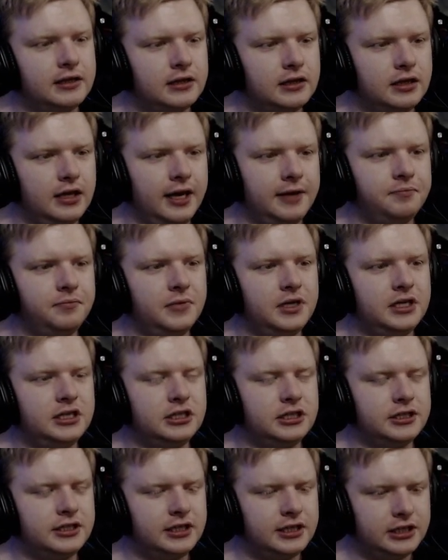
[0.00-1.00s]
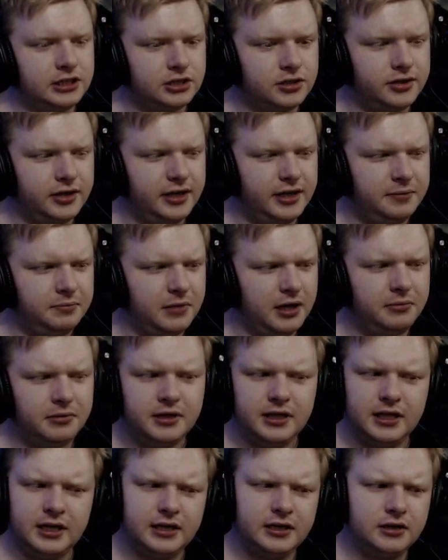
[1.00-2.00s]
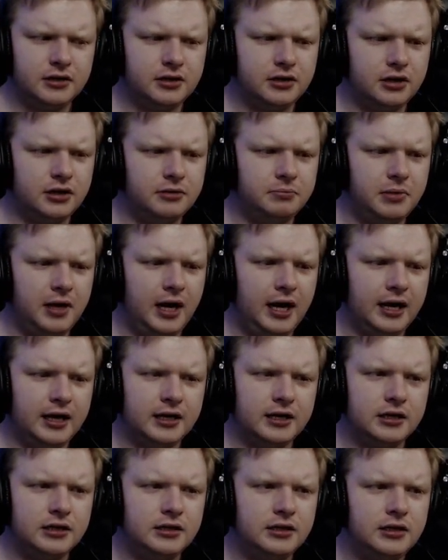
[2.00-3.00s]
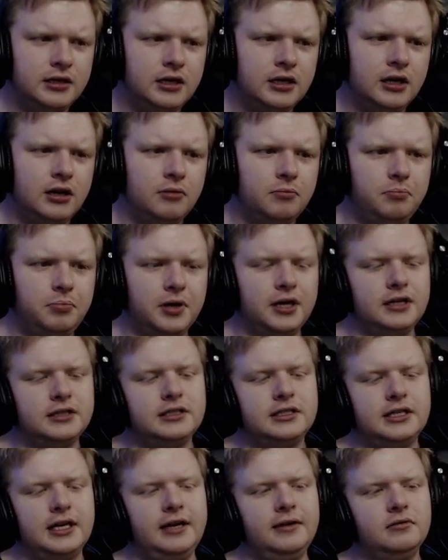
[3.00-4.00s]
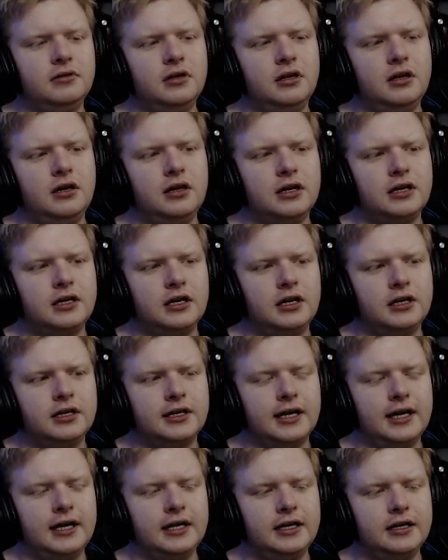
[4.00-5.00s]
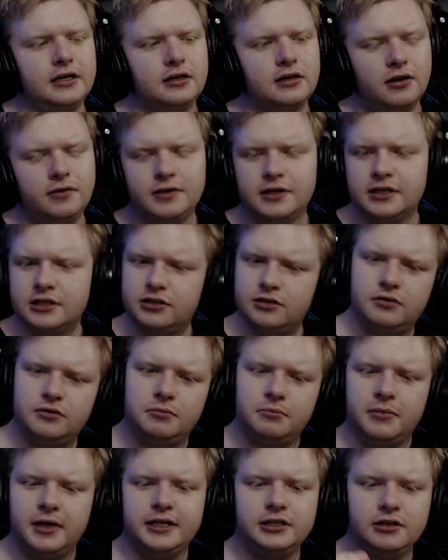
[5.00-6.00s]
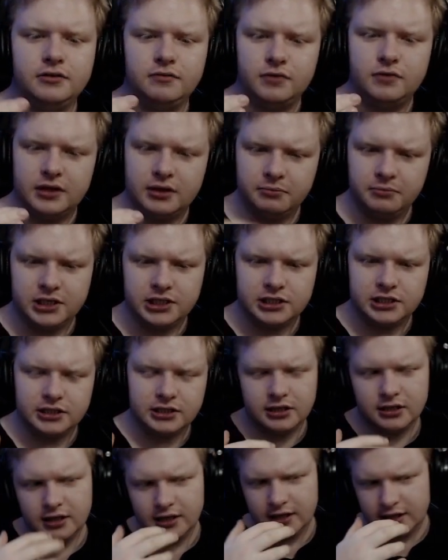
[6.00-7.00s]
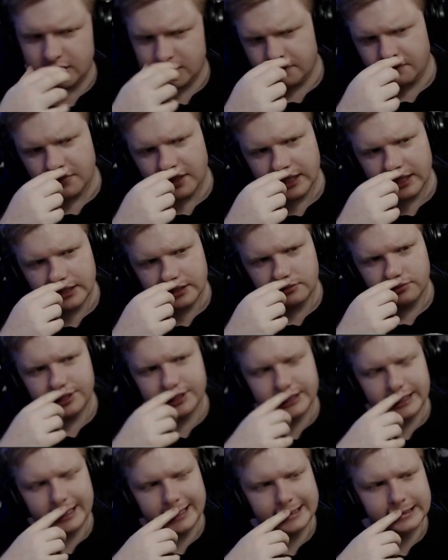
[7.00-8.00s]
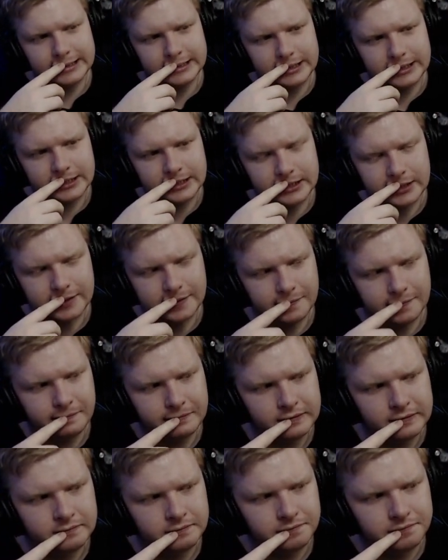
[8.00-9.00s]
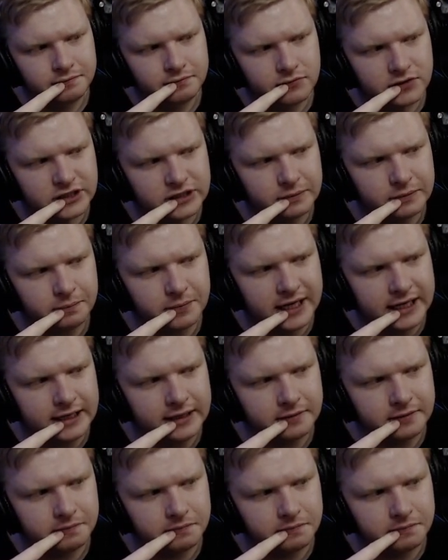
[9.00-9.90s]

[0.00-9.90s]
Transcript: in mission history maybe they could go back, but it seemed like, okay, going to a menu with the mission selection makes more sense to me.